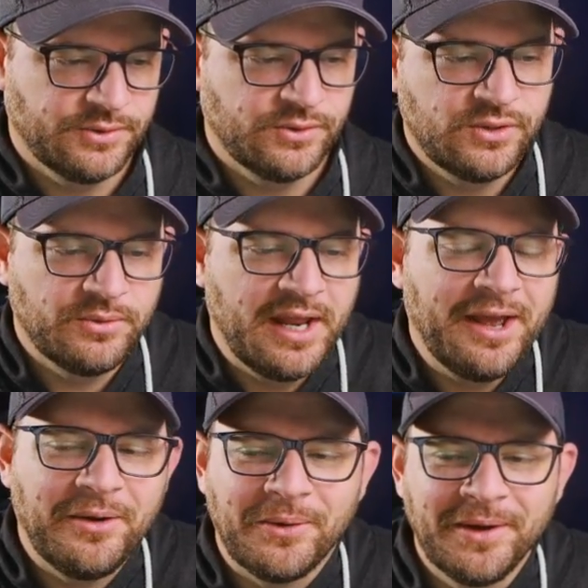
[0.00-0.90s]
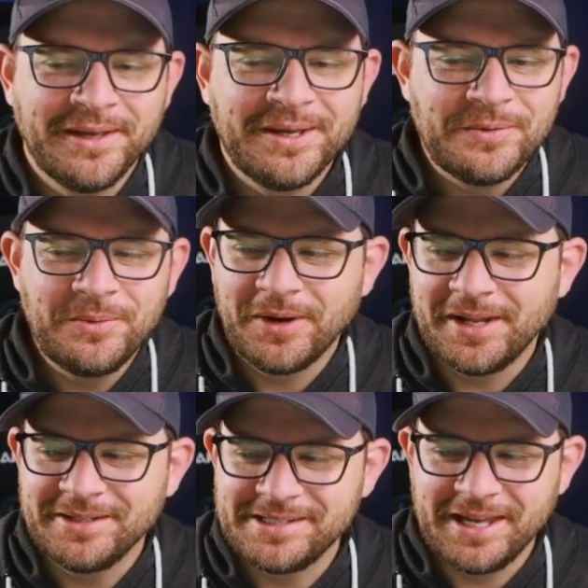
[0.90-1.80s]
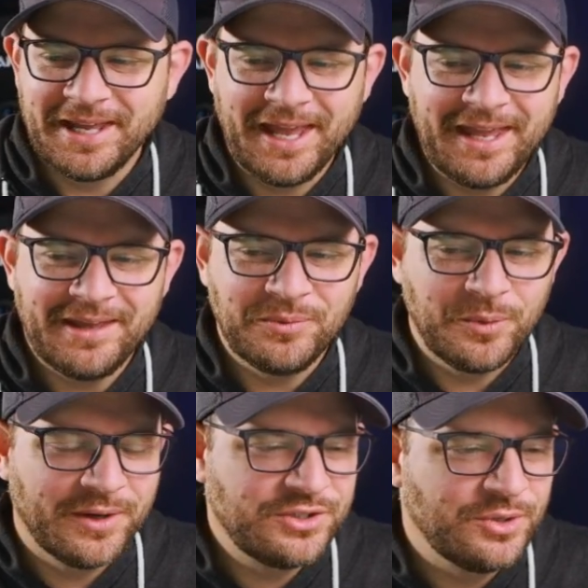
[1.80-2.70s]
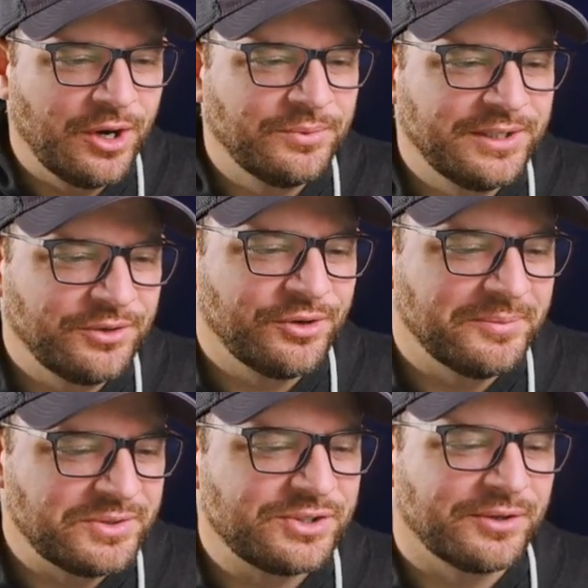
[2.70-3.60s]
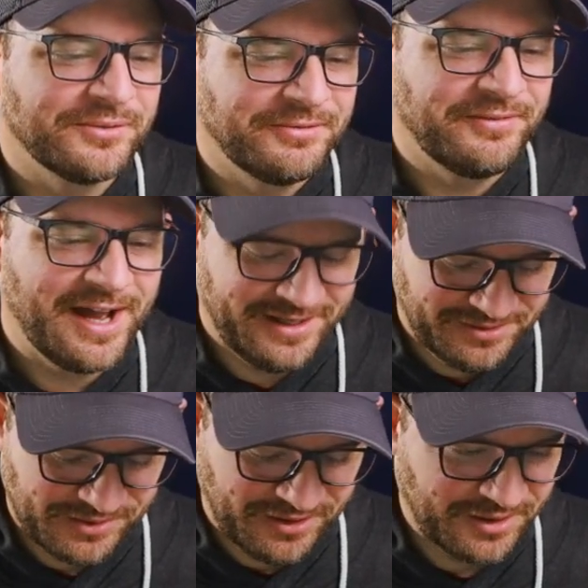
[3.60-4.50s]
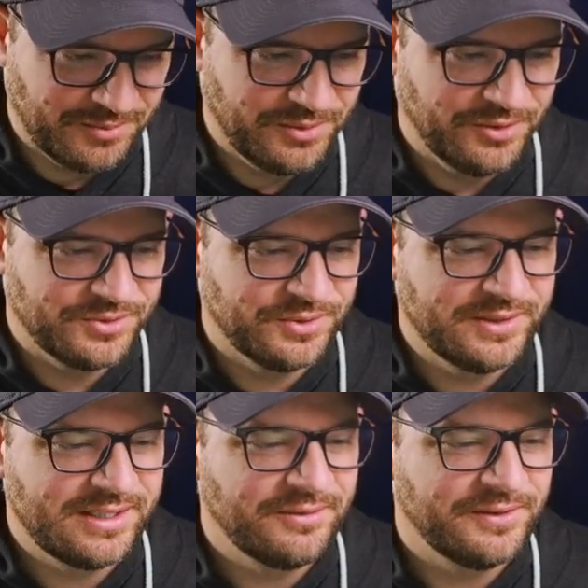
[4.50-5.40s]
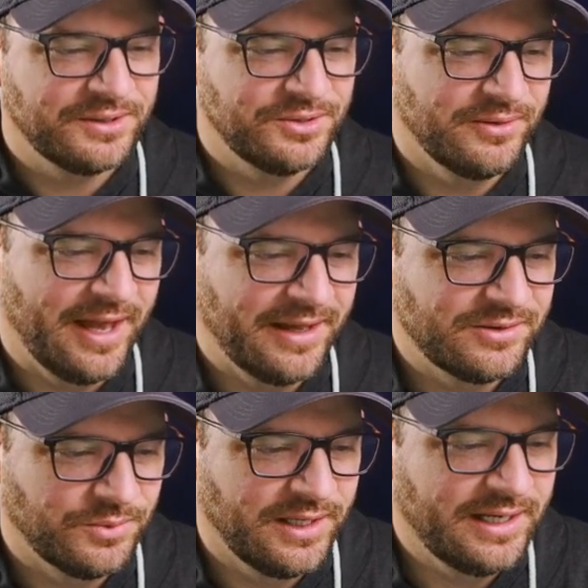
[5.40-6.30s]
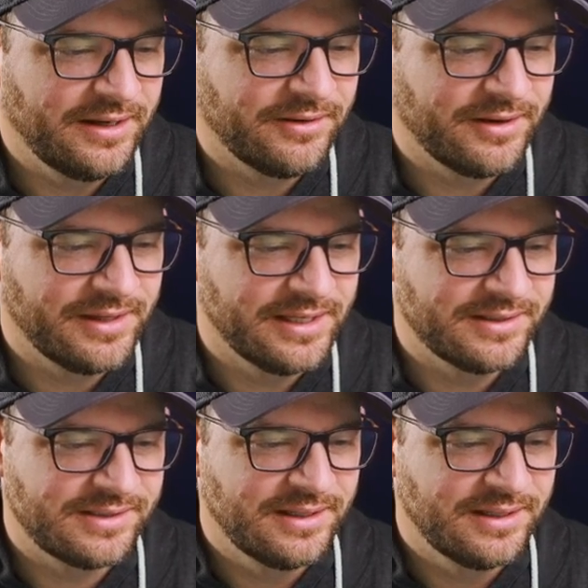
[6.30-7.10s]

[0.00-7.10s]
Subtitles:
So now we want to say, hey, we want you to only encrypt certain files on a computer. So let's see if it'll do that. So we hit enter on this.